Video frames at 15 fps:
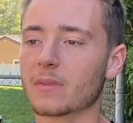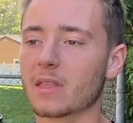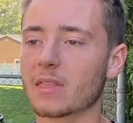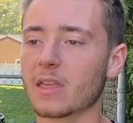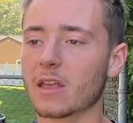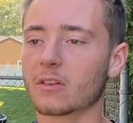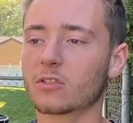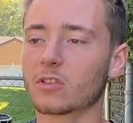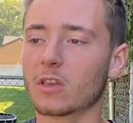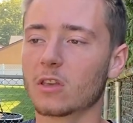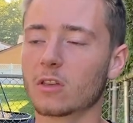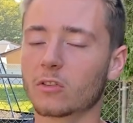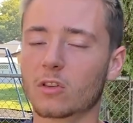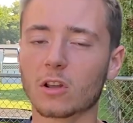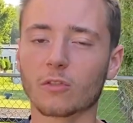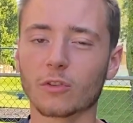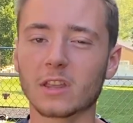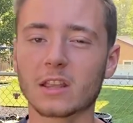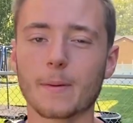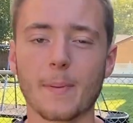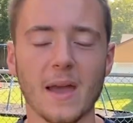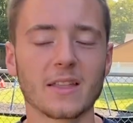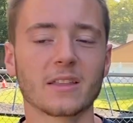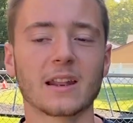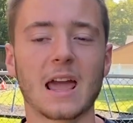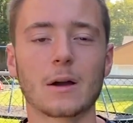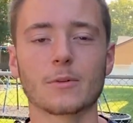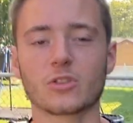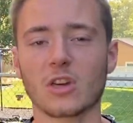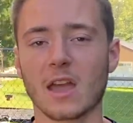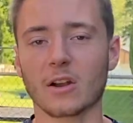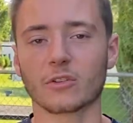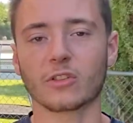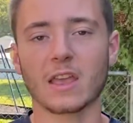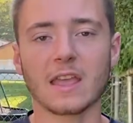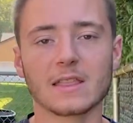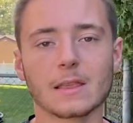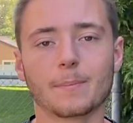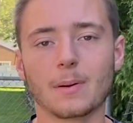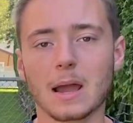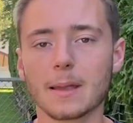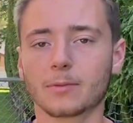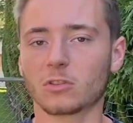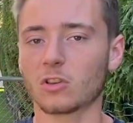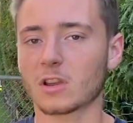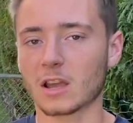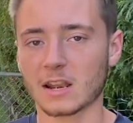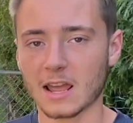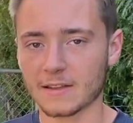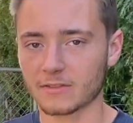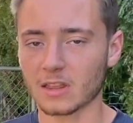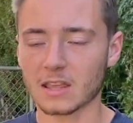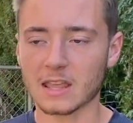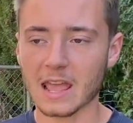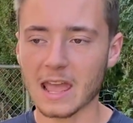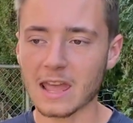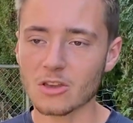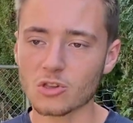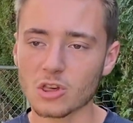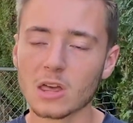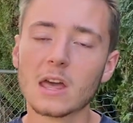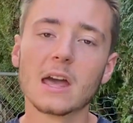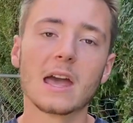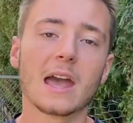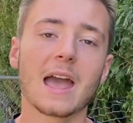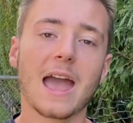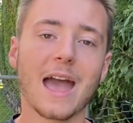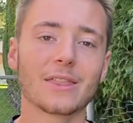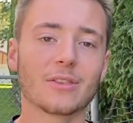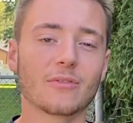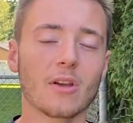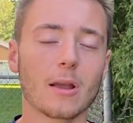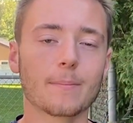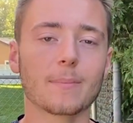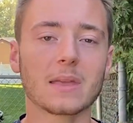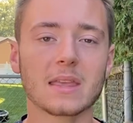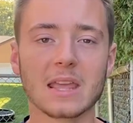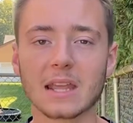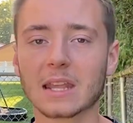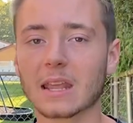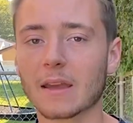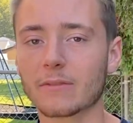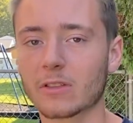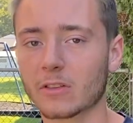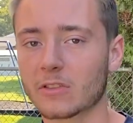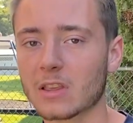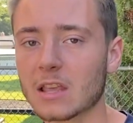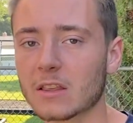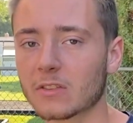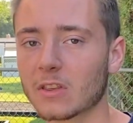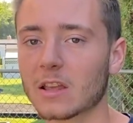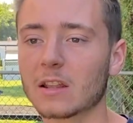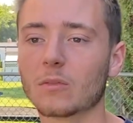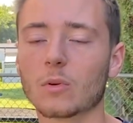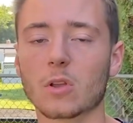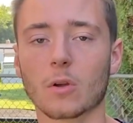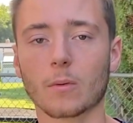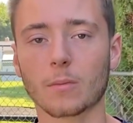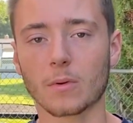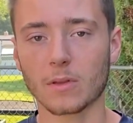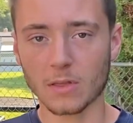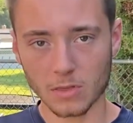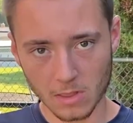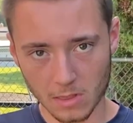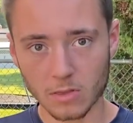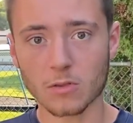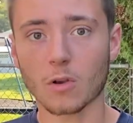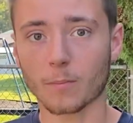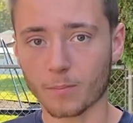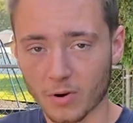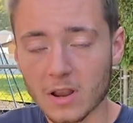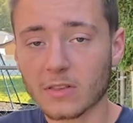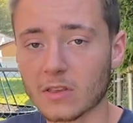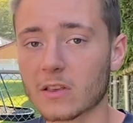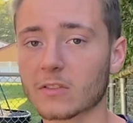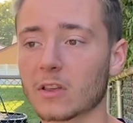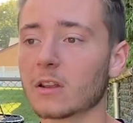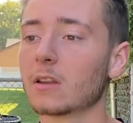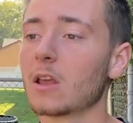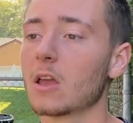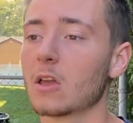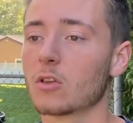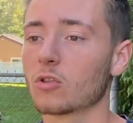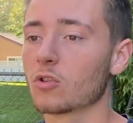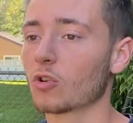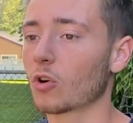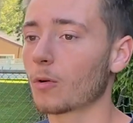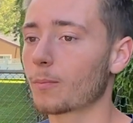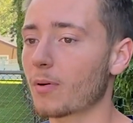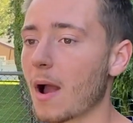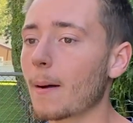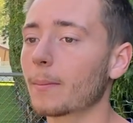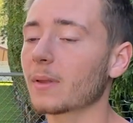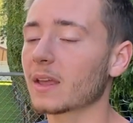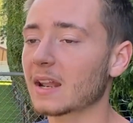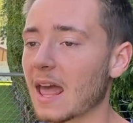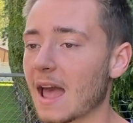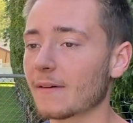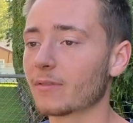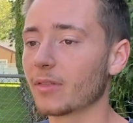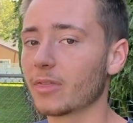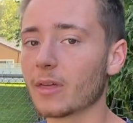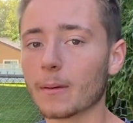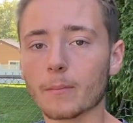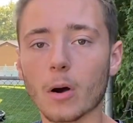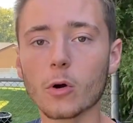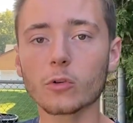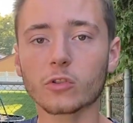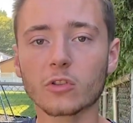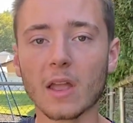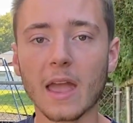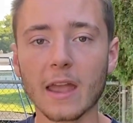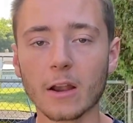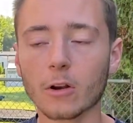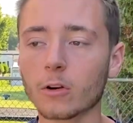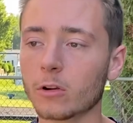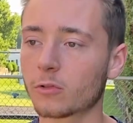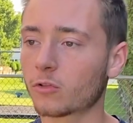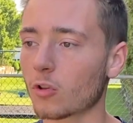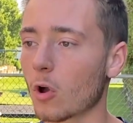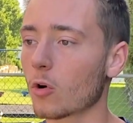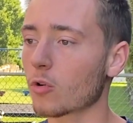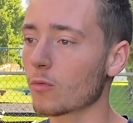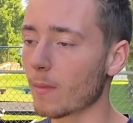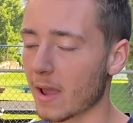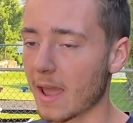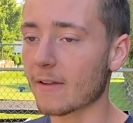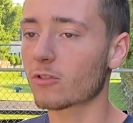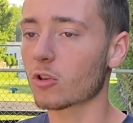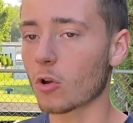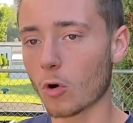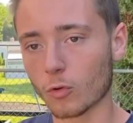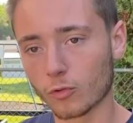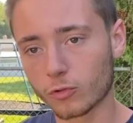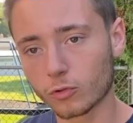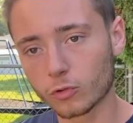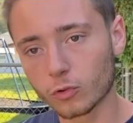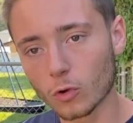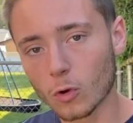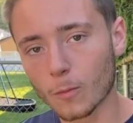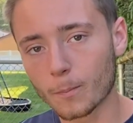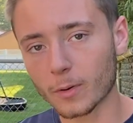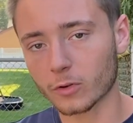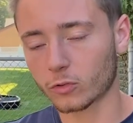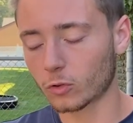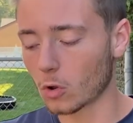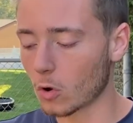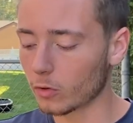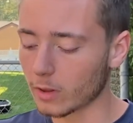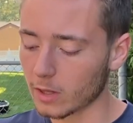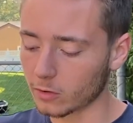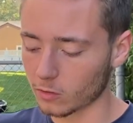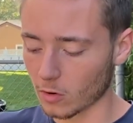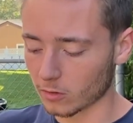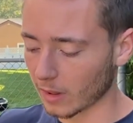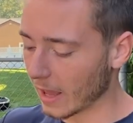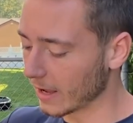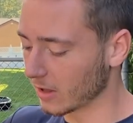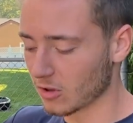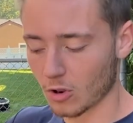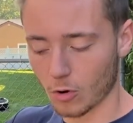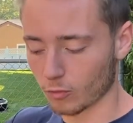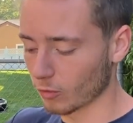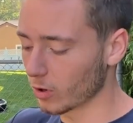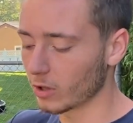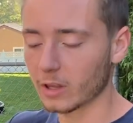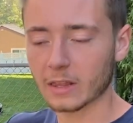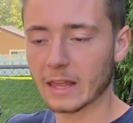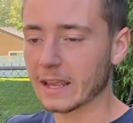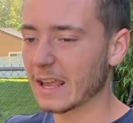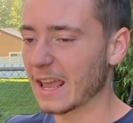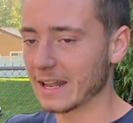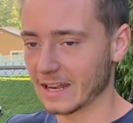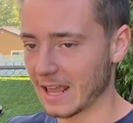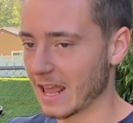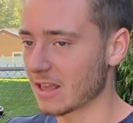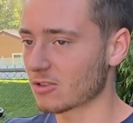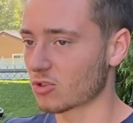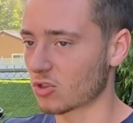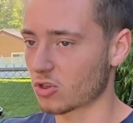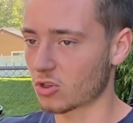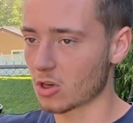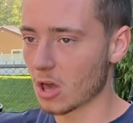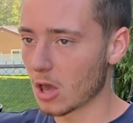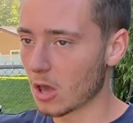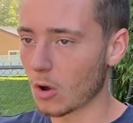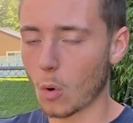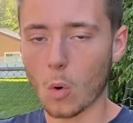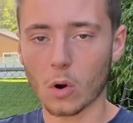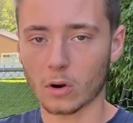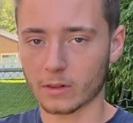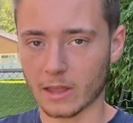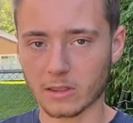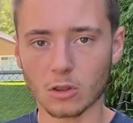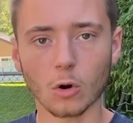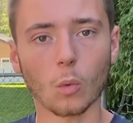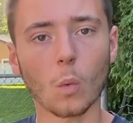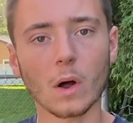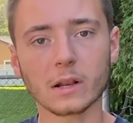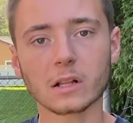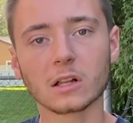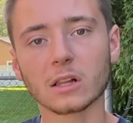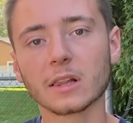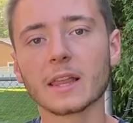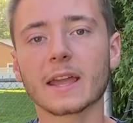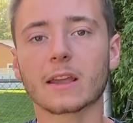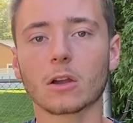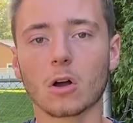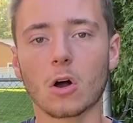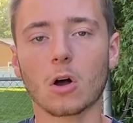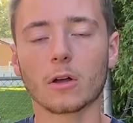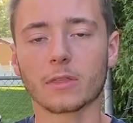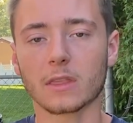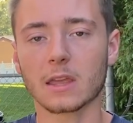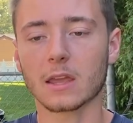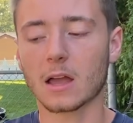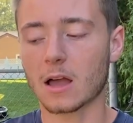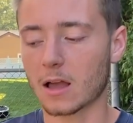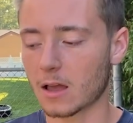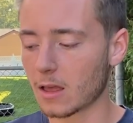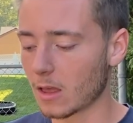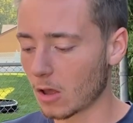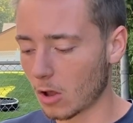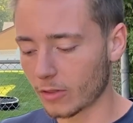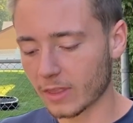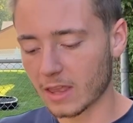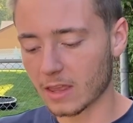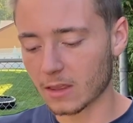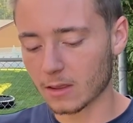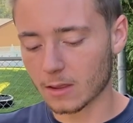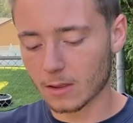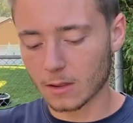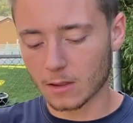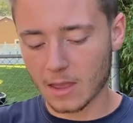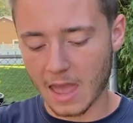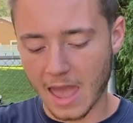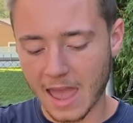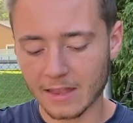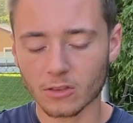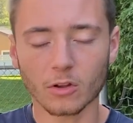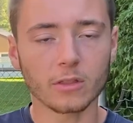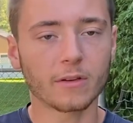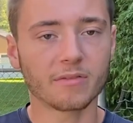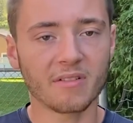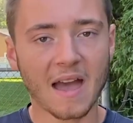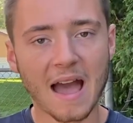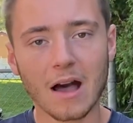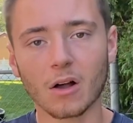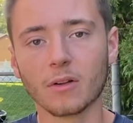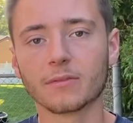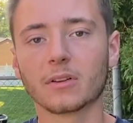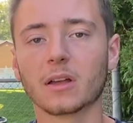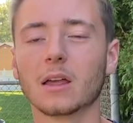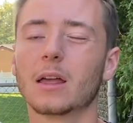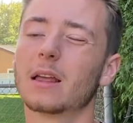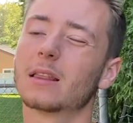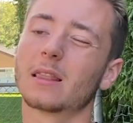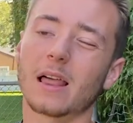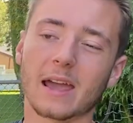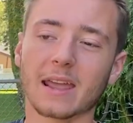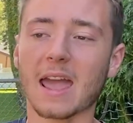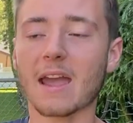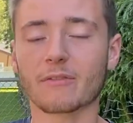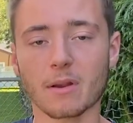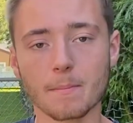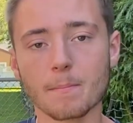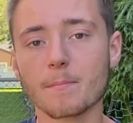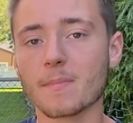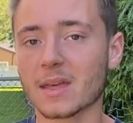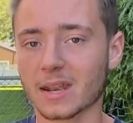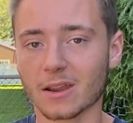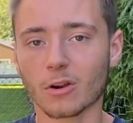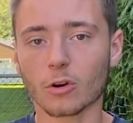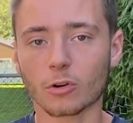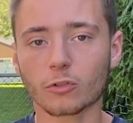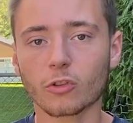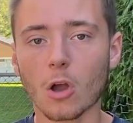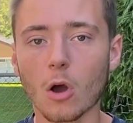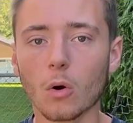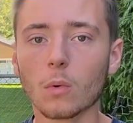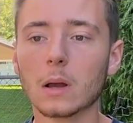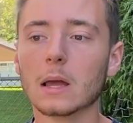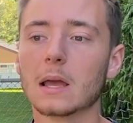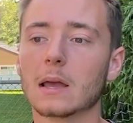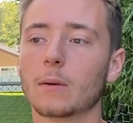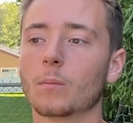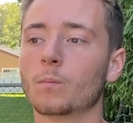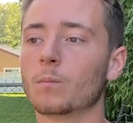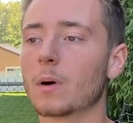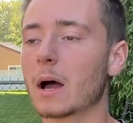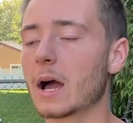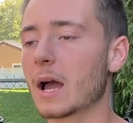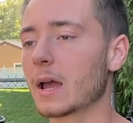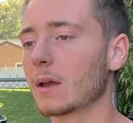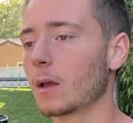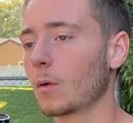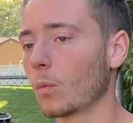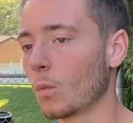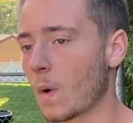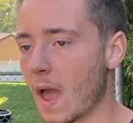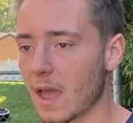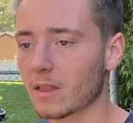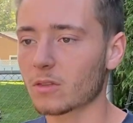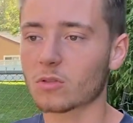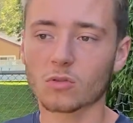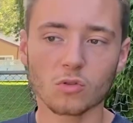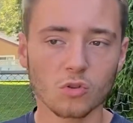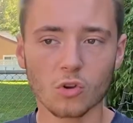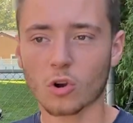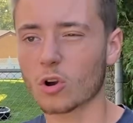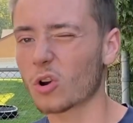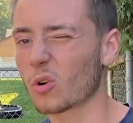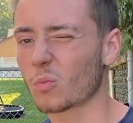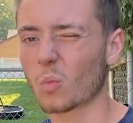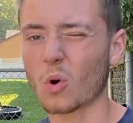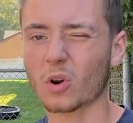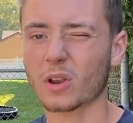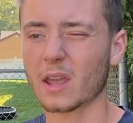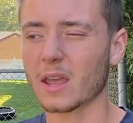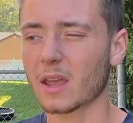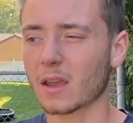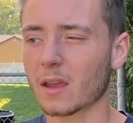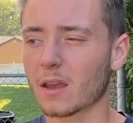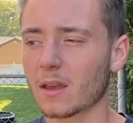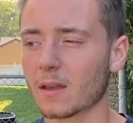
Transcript: This is going to really depend on how much air's in the pipes, so you kind of have to gauge. At the very beginning of the season, when you're in your preseason, you're probably going to have the most air, so you might have to go super slowly, so like, really like an inch or like, one click on the handle on the valve like every minute or so. But when you're working,